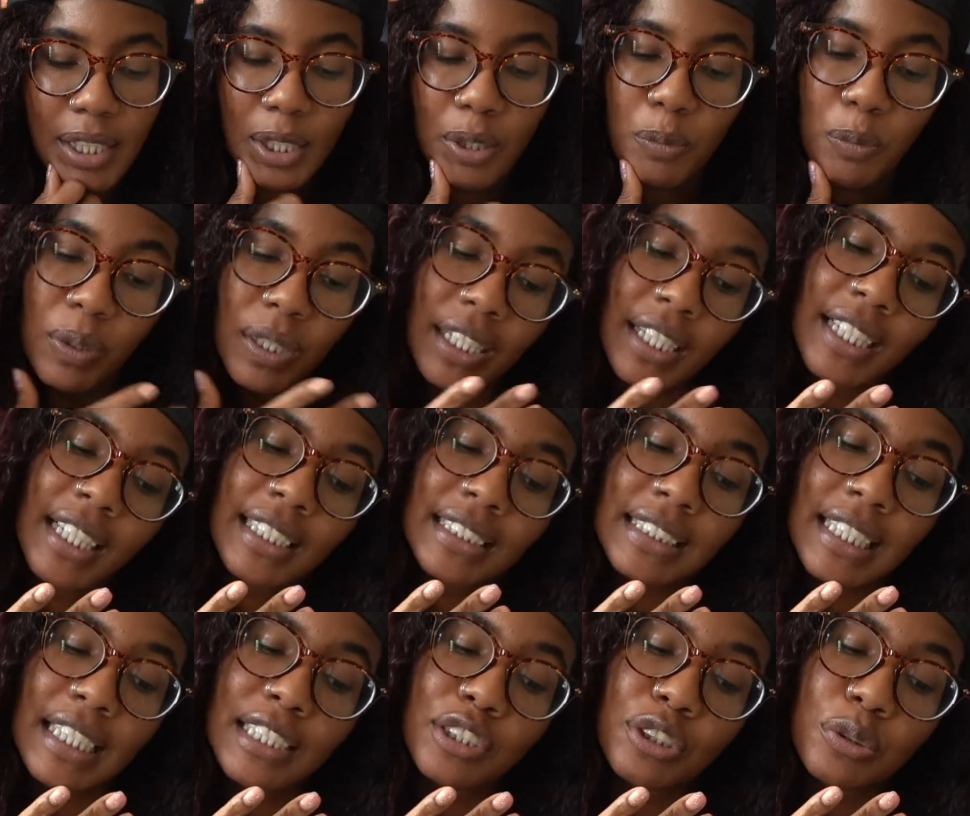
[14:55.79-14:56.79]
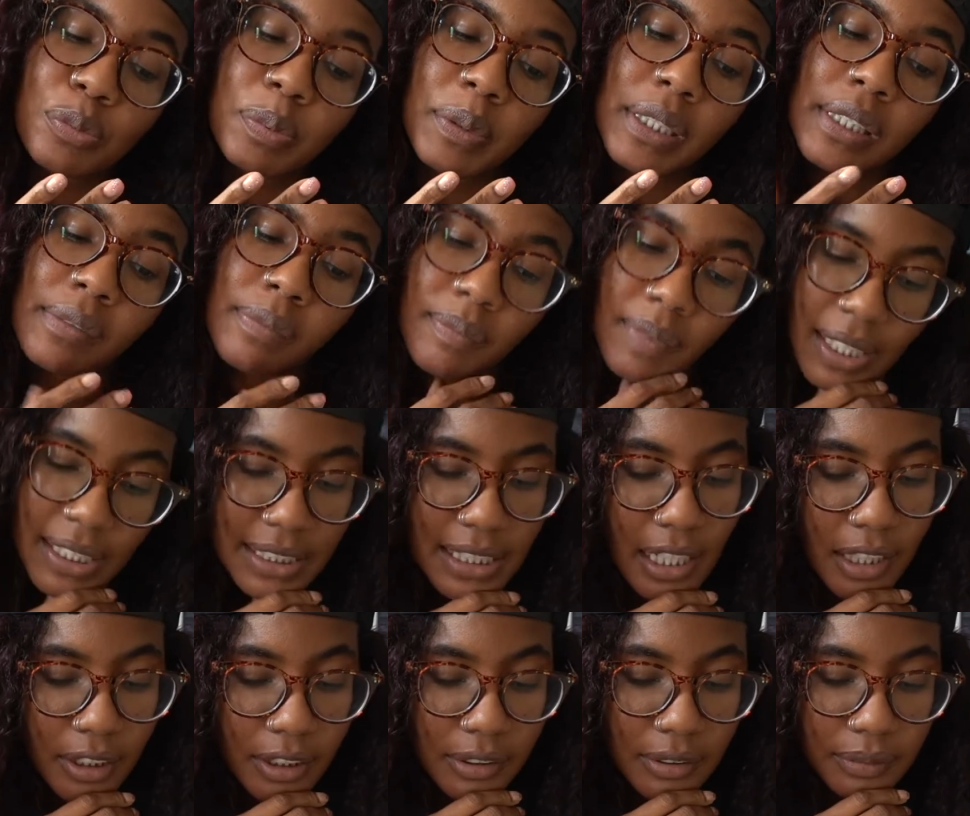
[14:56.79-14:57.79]
What can I say, Jupey? I
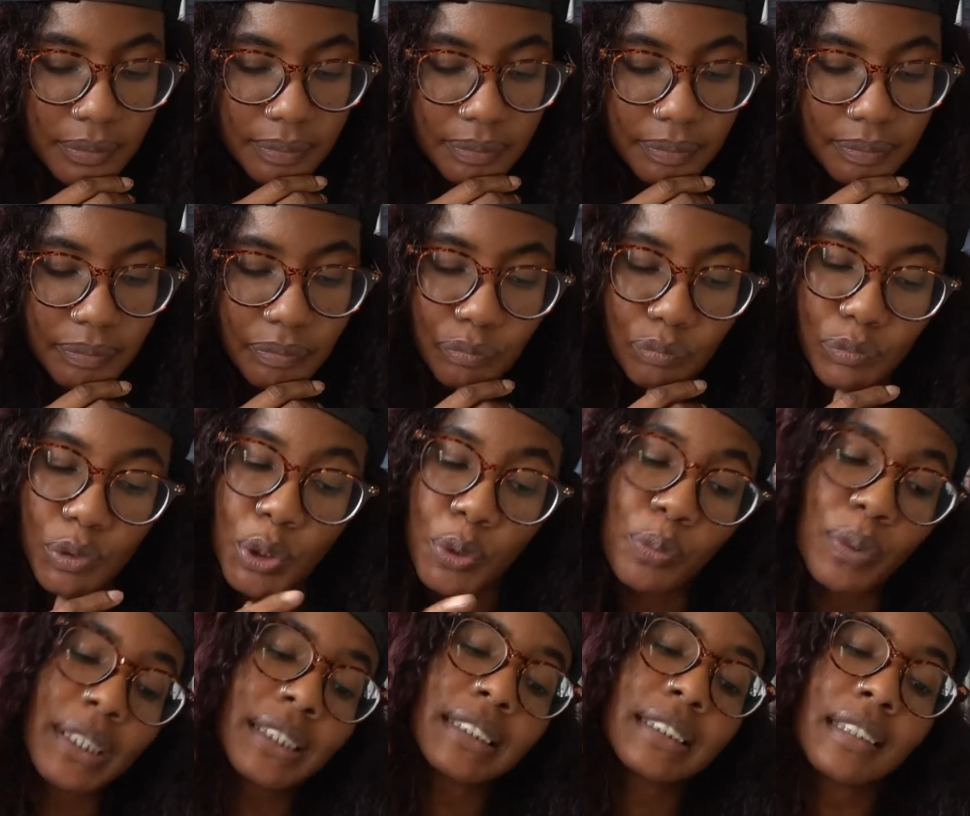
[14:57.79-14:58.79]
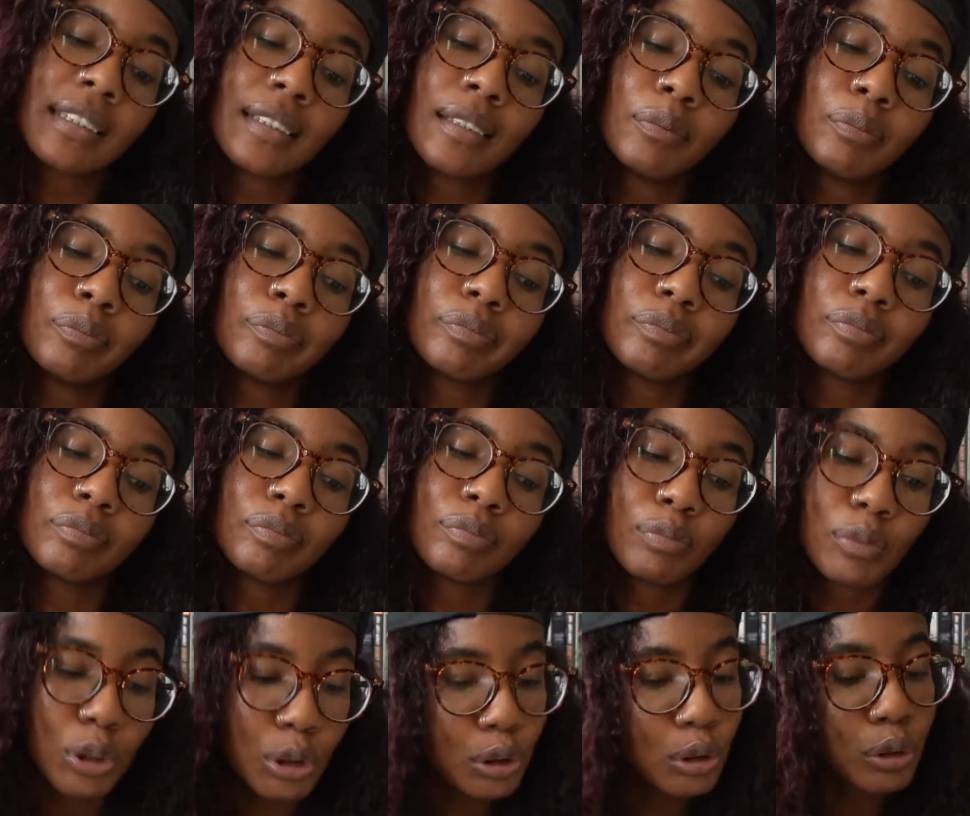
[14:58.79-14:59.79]
tell her. You win some,
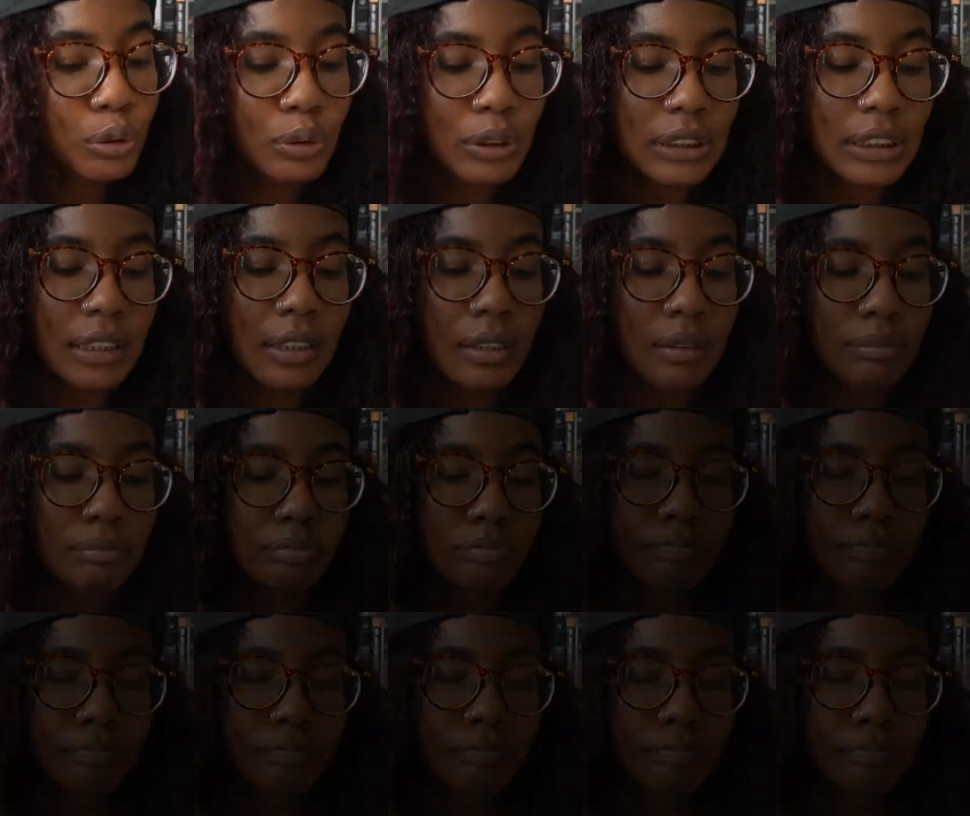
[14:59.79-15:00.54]
you lose some.